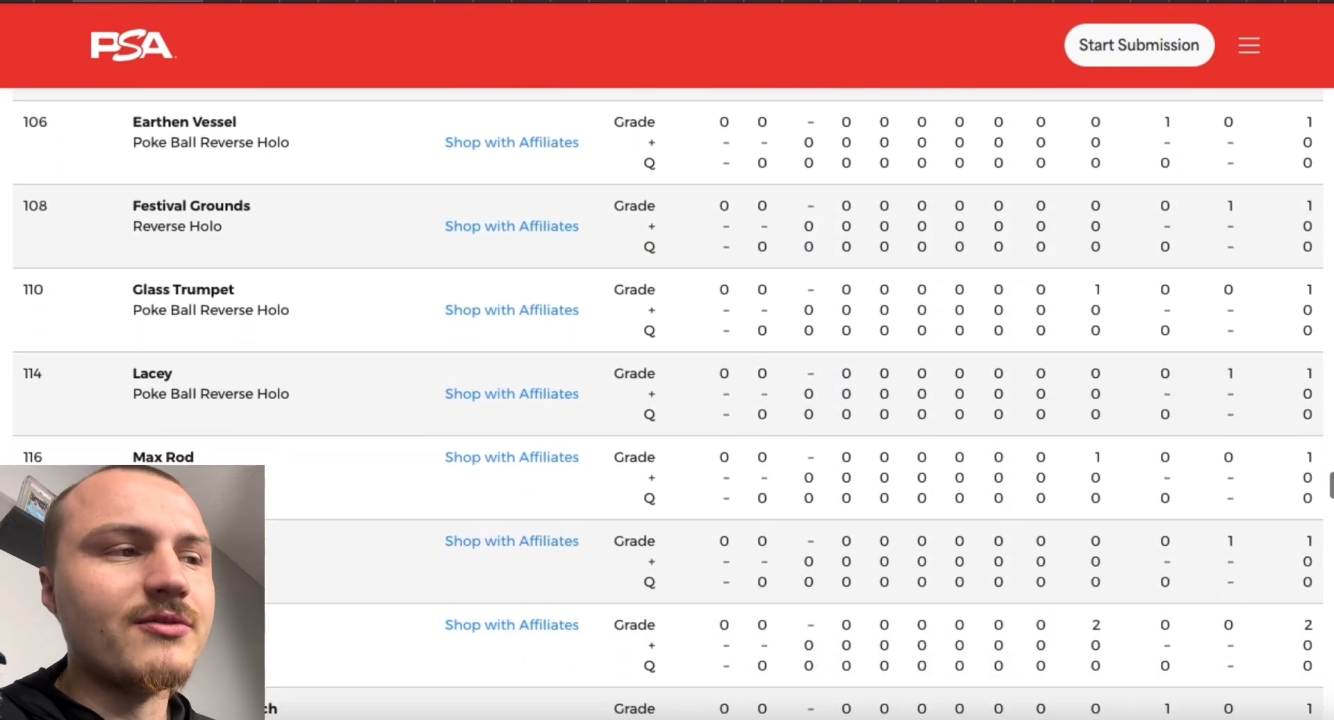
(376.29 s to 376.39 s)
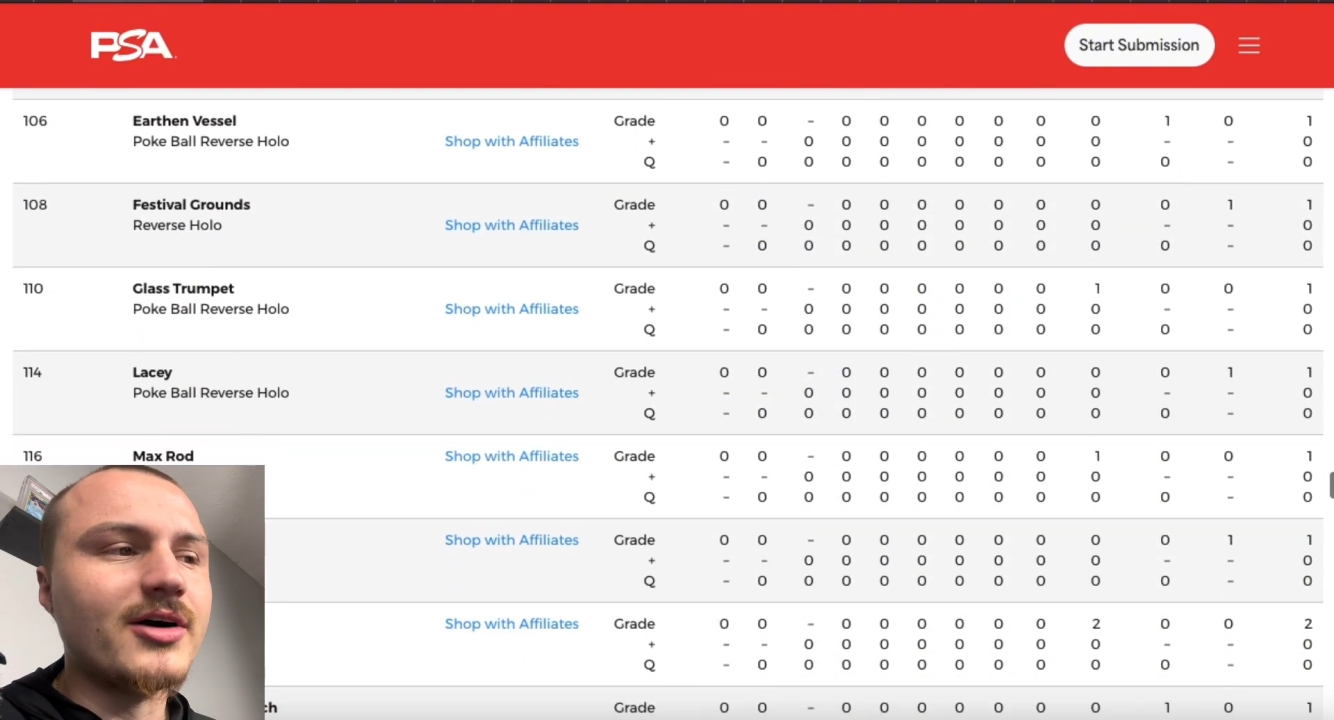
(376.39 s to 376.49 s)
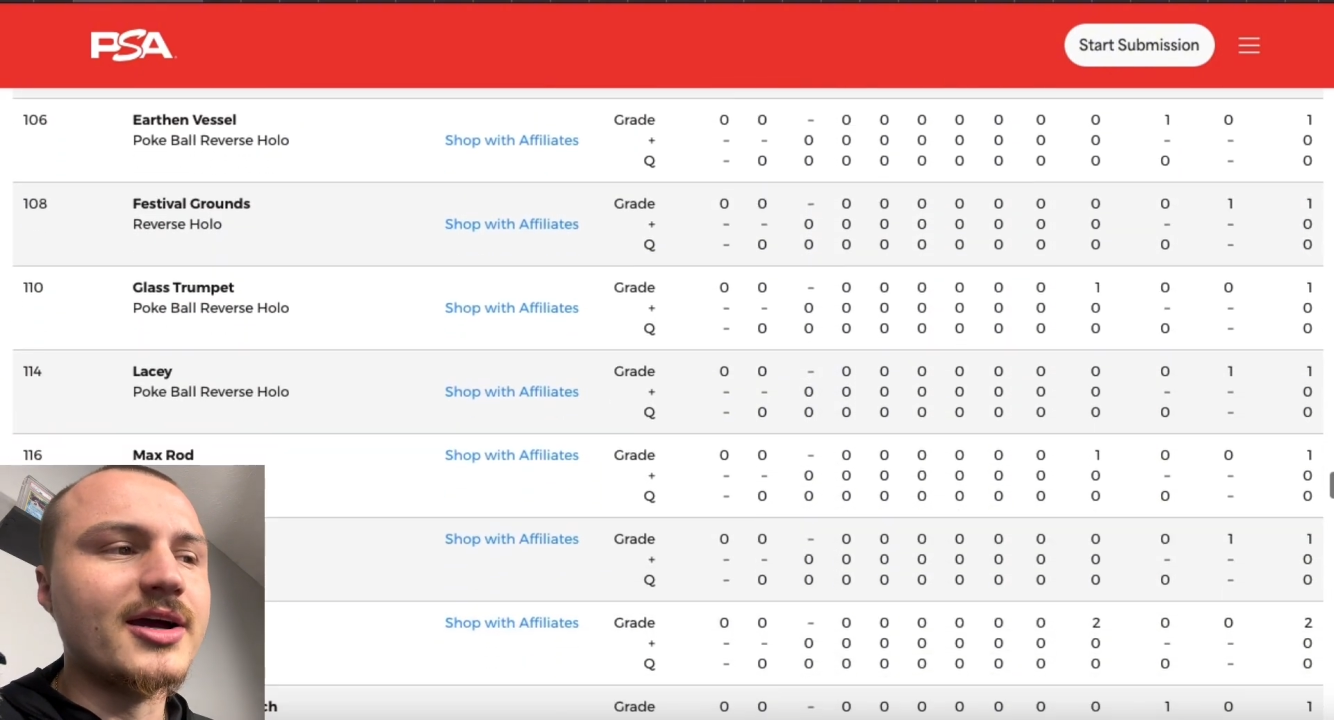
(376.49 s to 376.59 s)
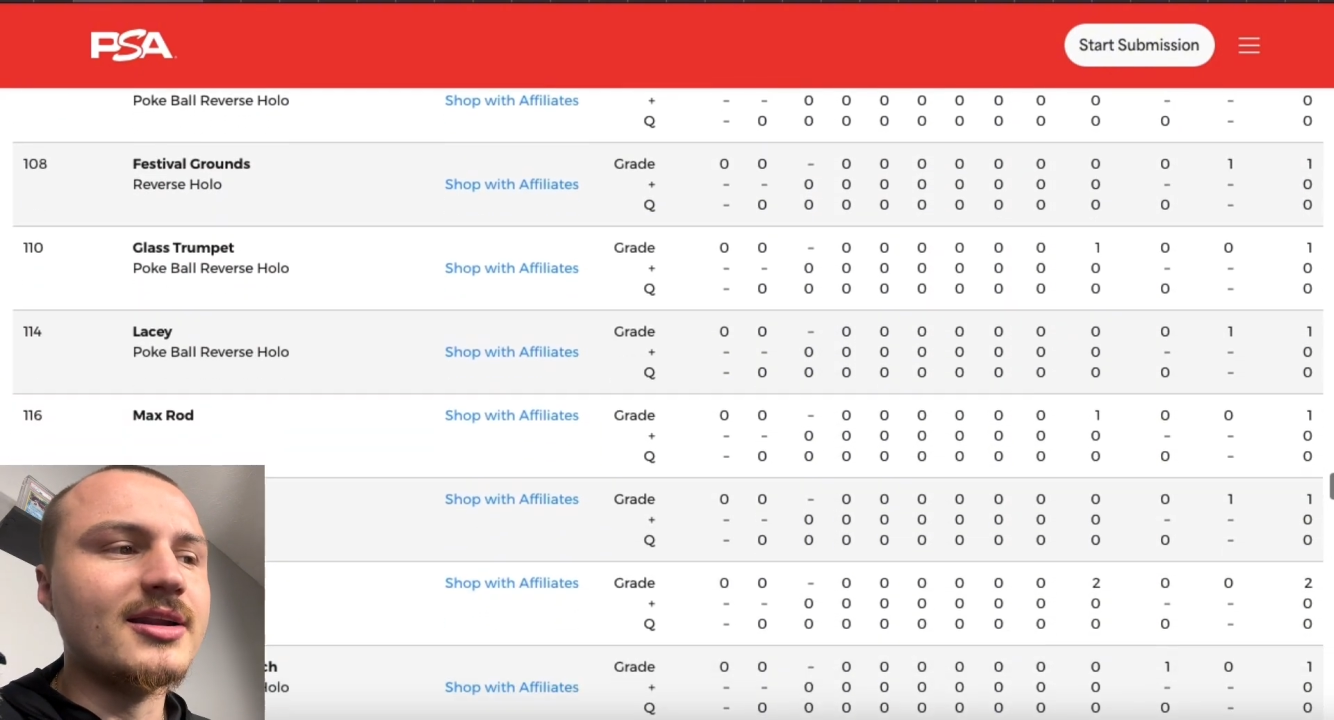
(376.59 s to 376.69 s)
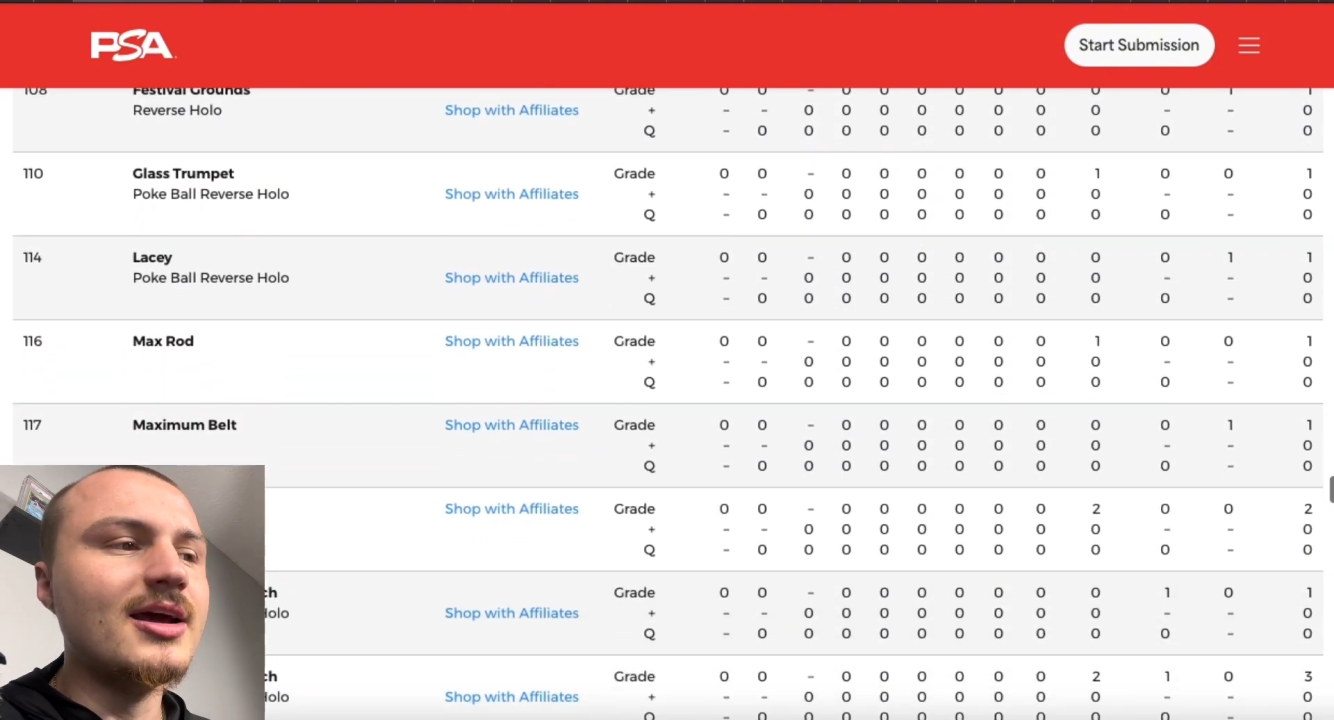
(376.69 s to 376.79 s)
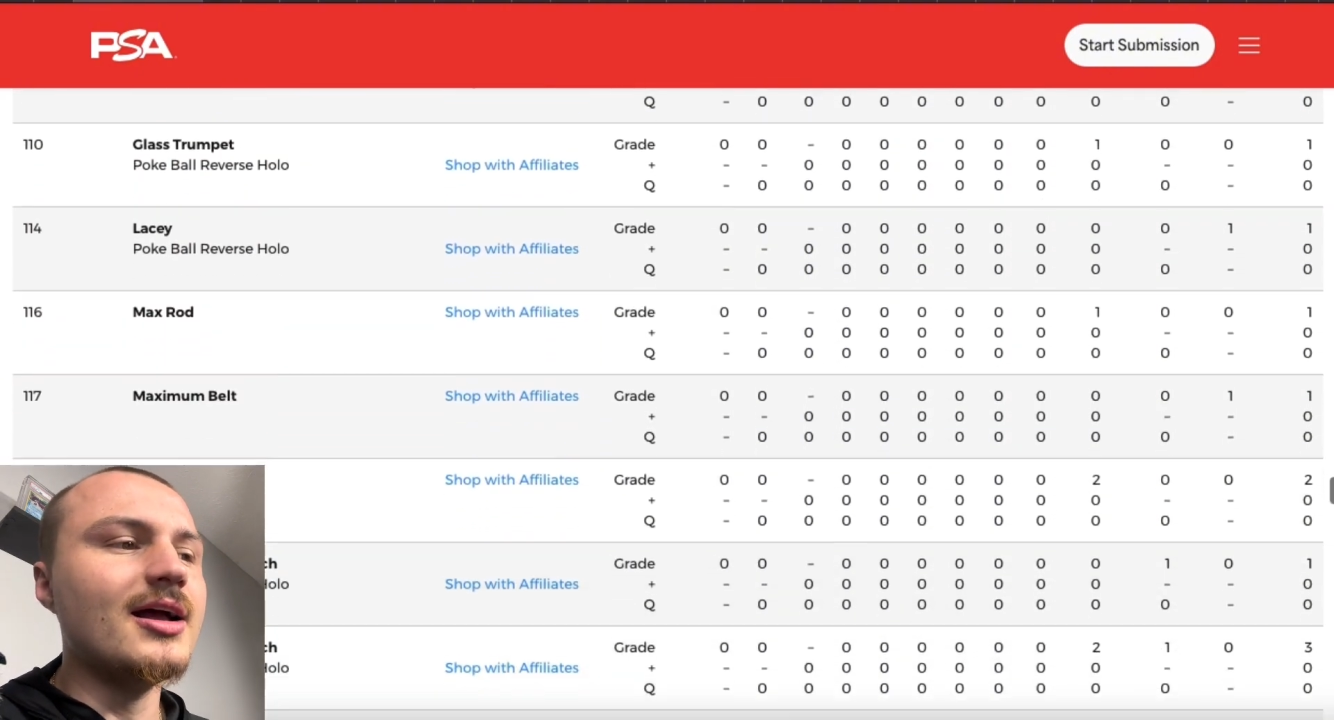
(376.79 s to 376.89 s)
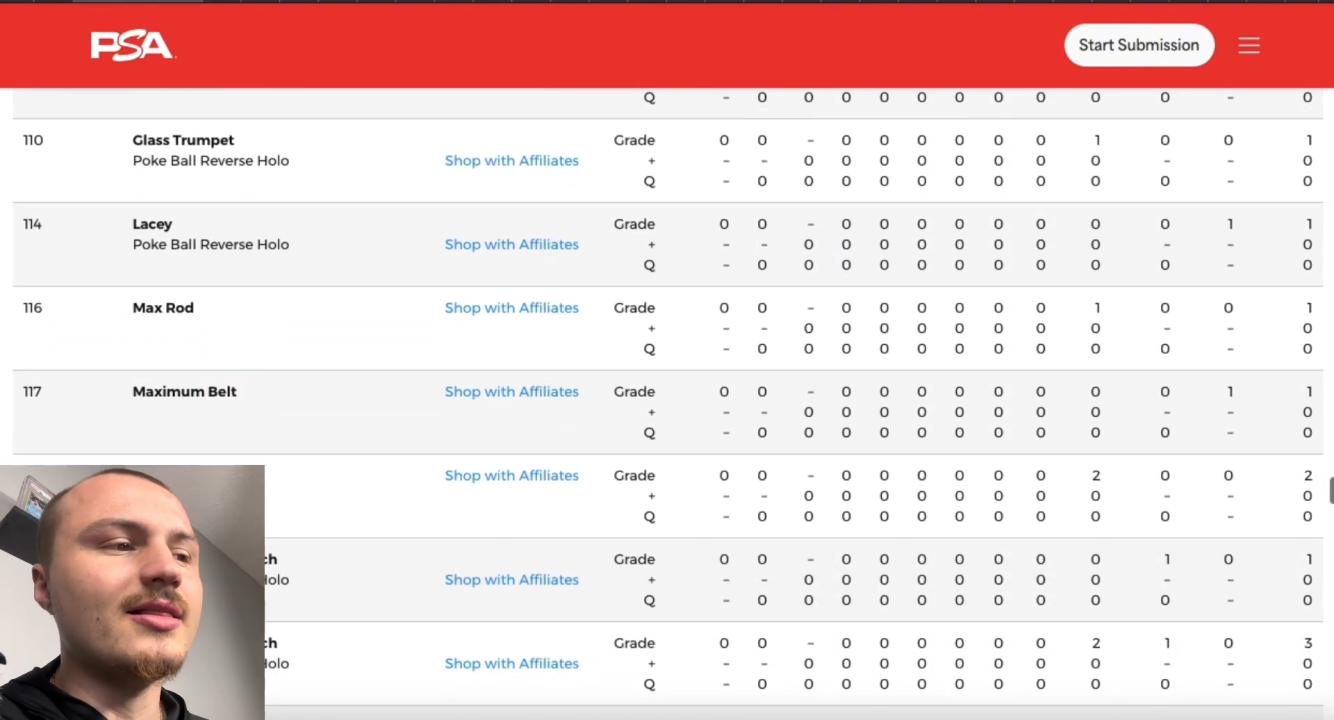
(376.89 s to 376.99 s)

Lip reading: find